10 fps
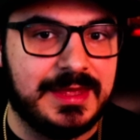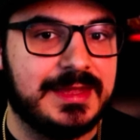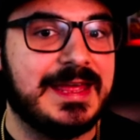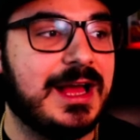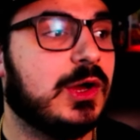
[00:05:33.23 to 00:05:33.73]

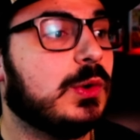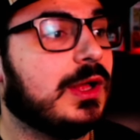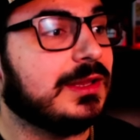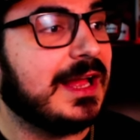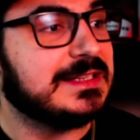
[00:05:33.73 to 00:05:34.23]
Now, a
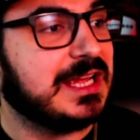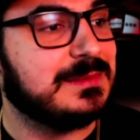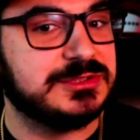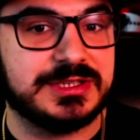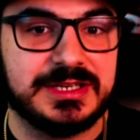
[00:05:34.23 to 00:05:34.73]
lot of
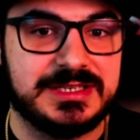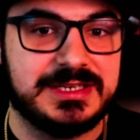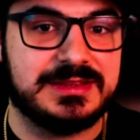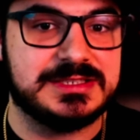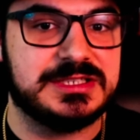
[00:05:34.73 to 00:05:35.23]
times you're going to
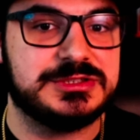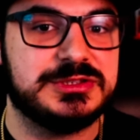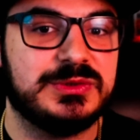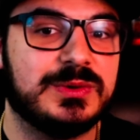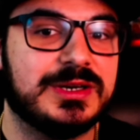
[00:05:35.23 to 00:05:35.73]
get this
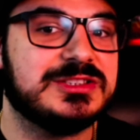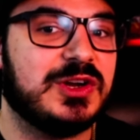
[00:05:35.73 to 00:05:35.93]
issue where it's